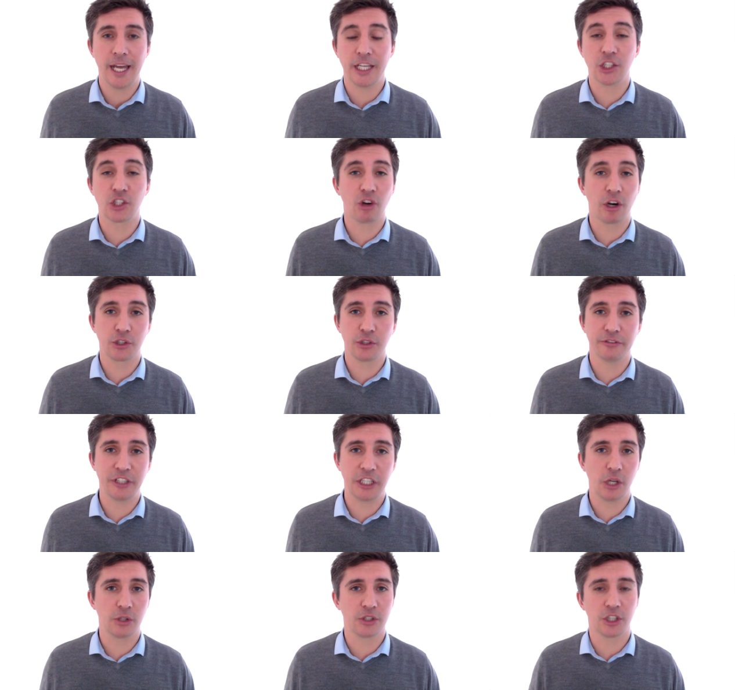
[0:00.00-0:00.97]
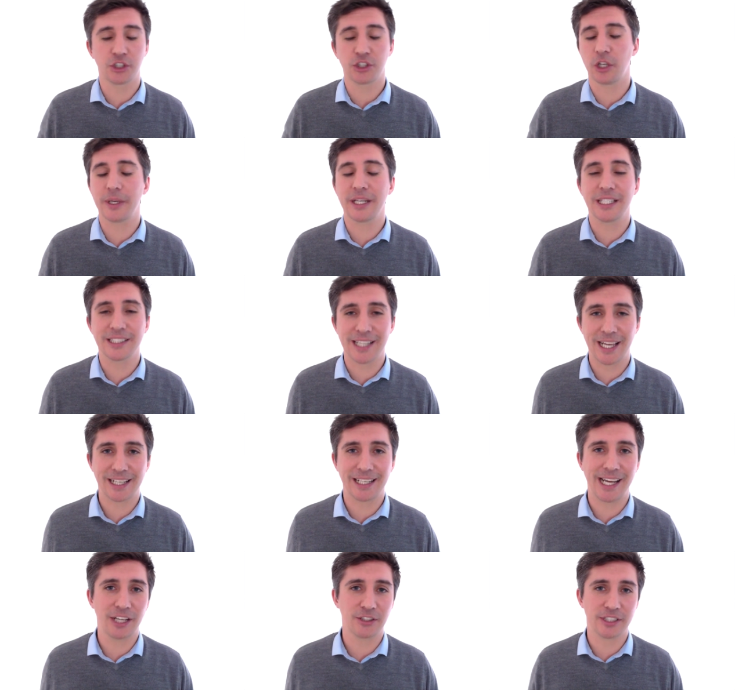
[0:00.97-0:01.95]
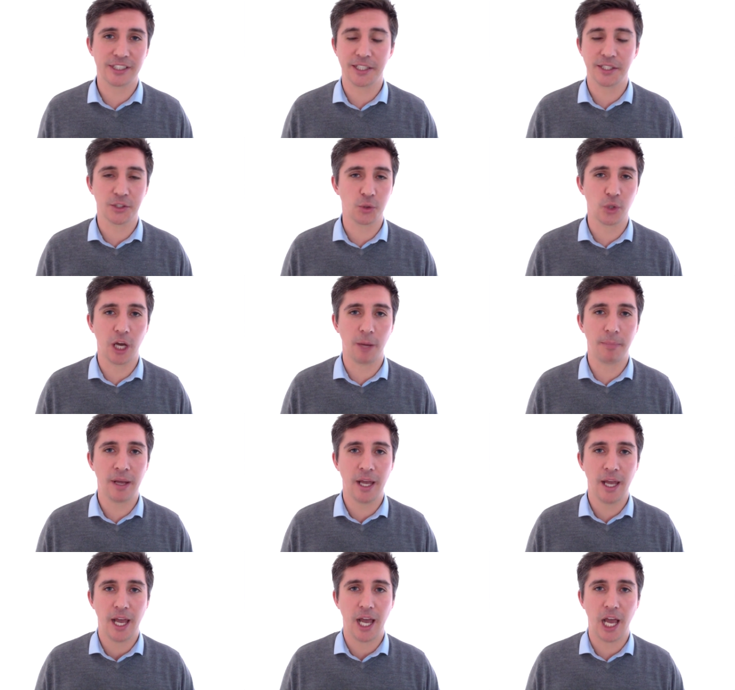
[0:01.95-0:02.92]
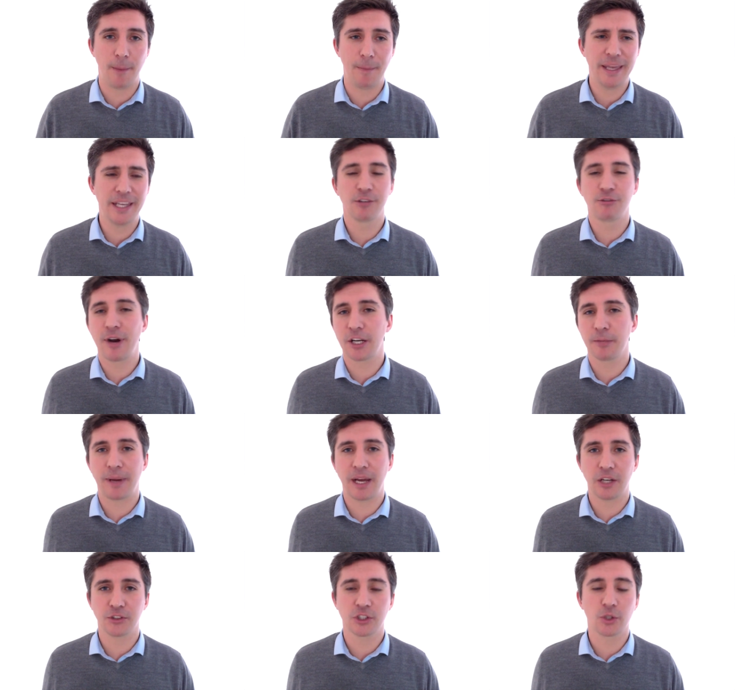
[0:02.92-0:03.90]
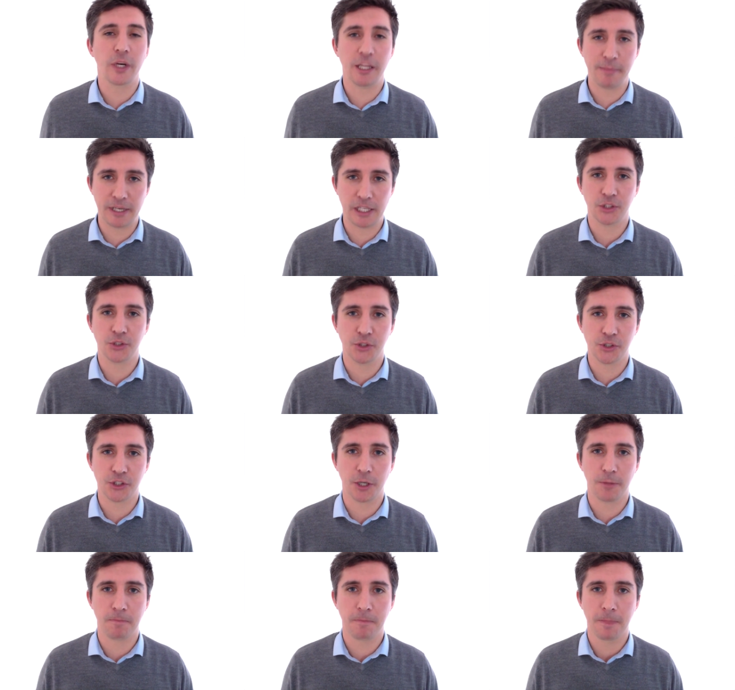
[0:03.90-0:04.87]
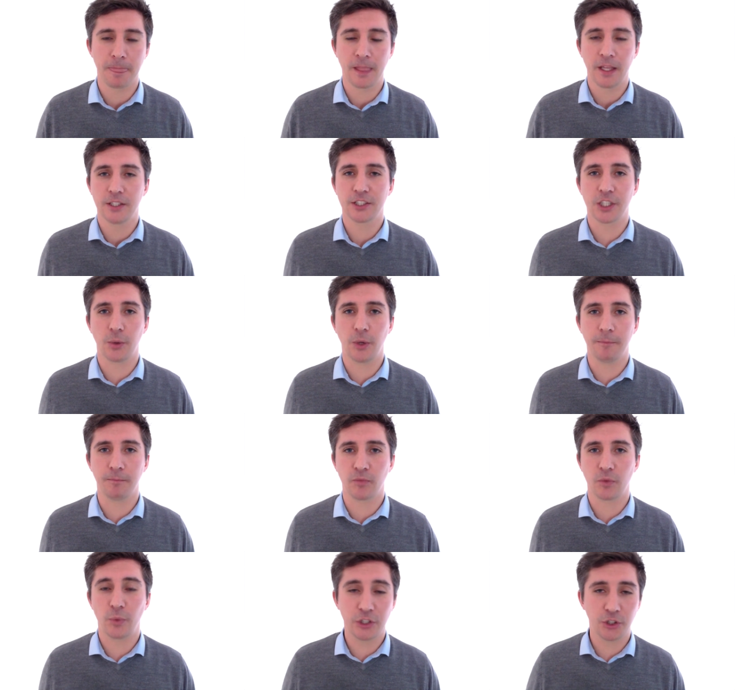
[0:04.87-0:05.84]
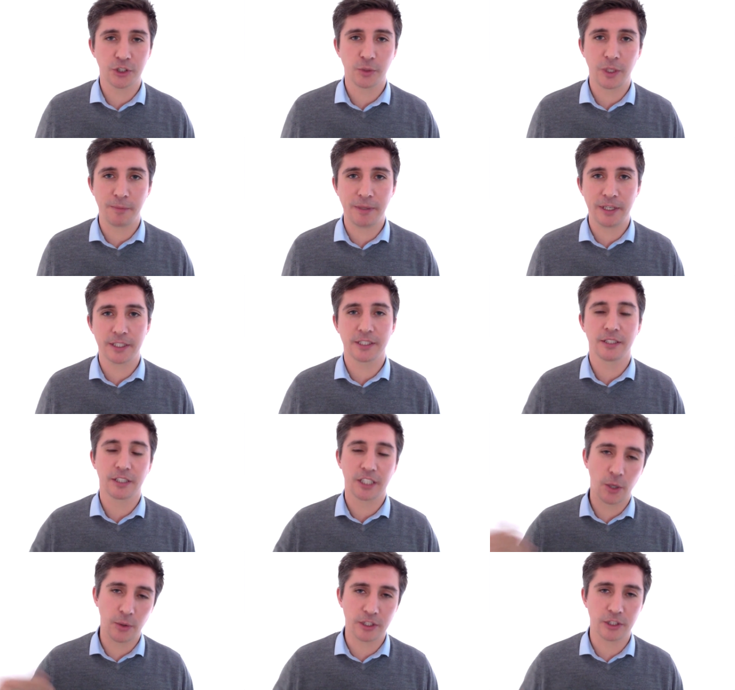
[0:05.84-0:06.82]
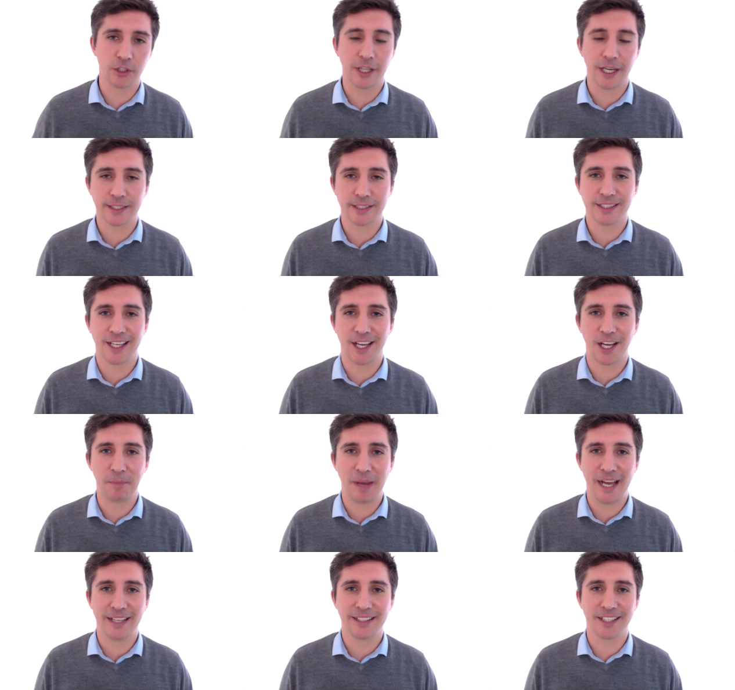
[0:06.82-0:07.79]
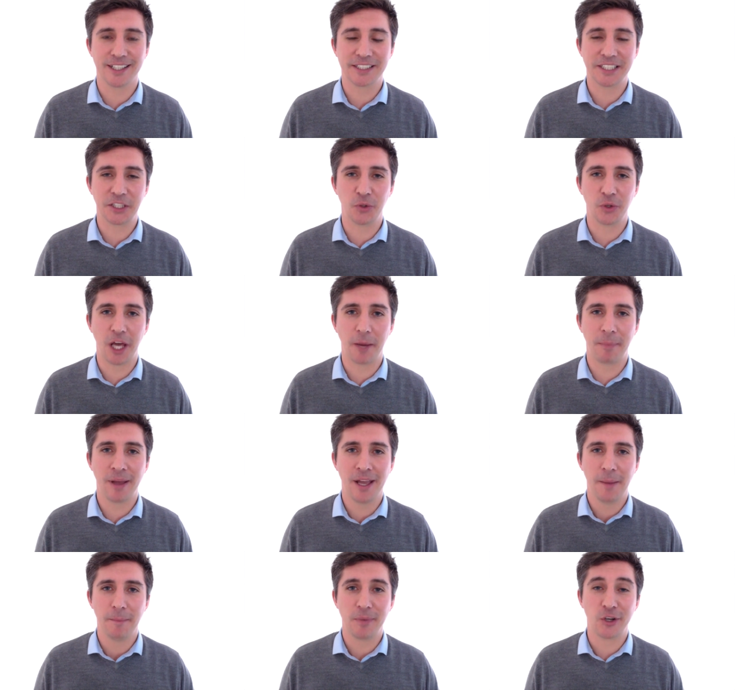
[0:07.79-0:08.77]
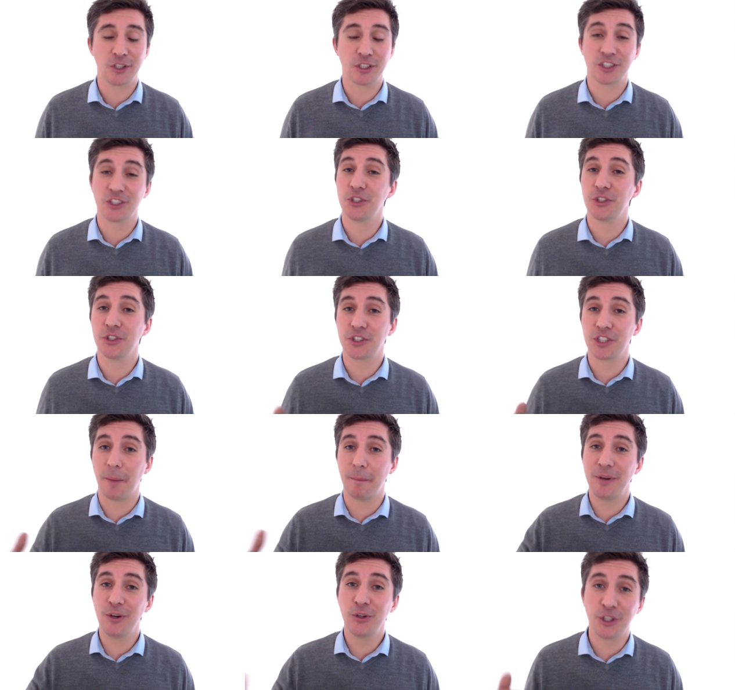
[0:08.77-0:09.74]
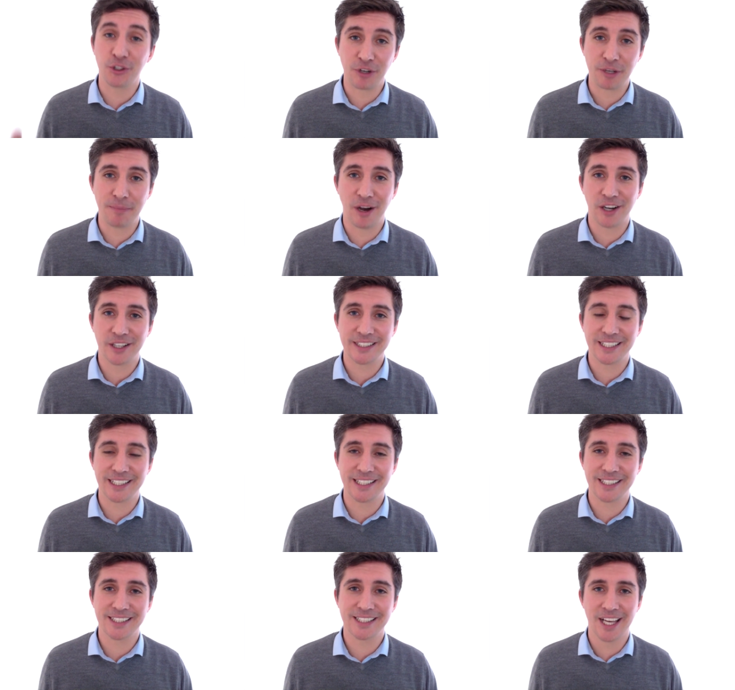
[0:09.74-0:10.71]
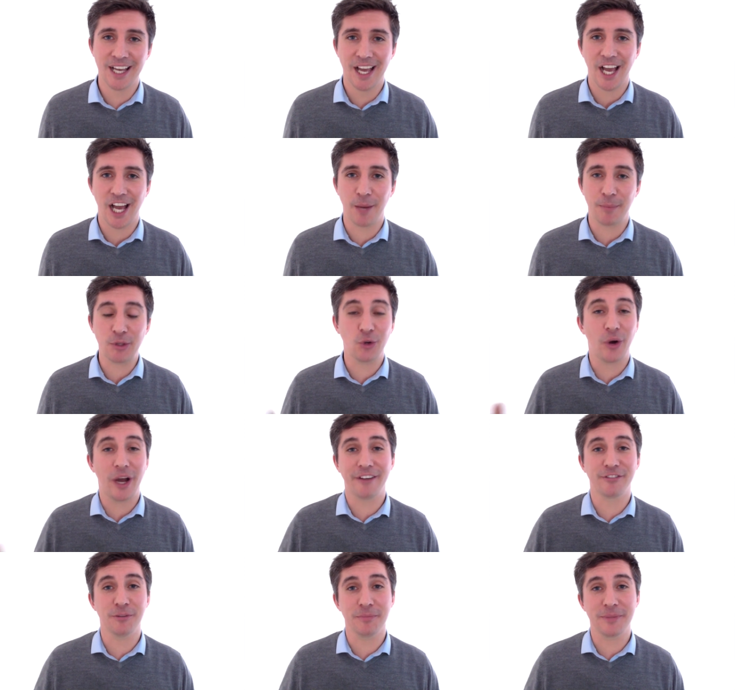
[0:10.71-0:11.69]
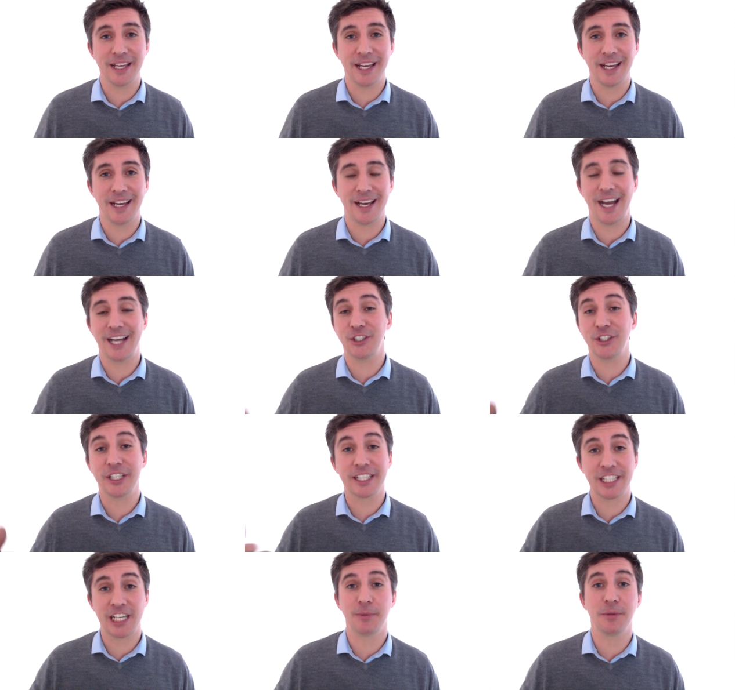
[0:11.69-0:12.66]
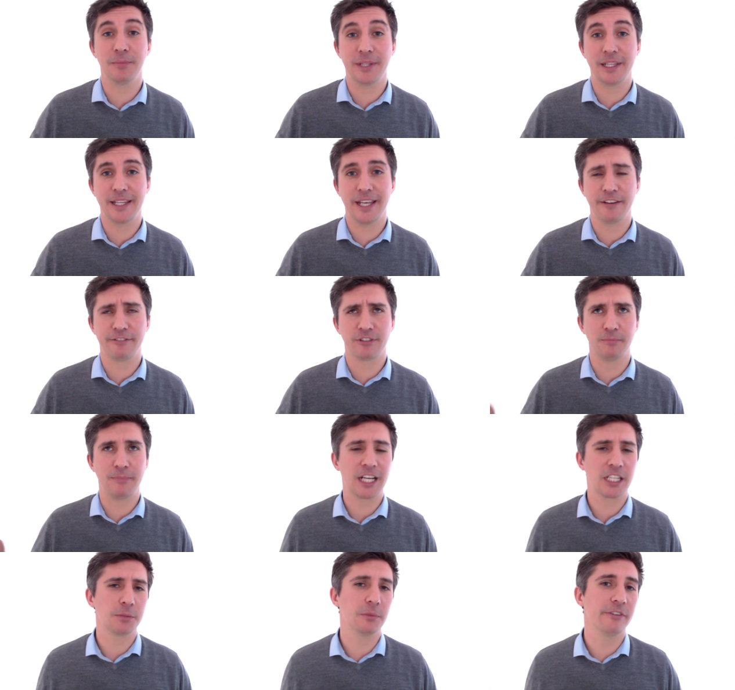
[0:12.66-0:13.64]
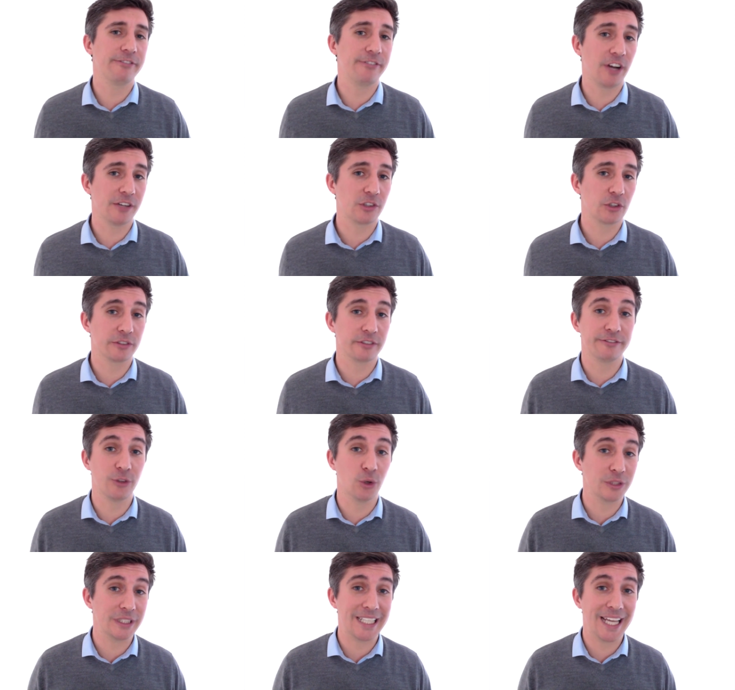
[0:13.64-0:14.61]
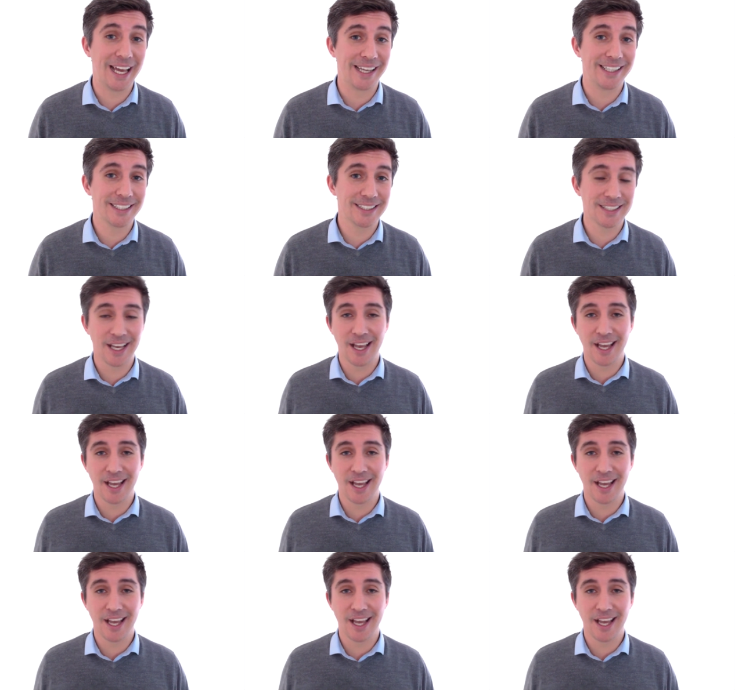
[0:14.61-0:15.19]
instructional videos that show you exactly how to set this all up um, in around about twenty minutes or so. So um, when you've got twenty minutes, go and do that um, and uh, set it all up, because as soon as you start building your remarketing list, um, you'll have them there, and you can keep them in there for a maximum of five hundred forty days.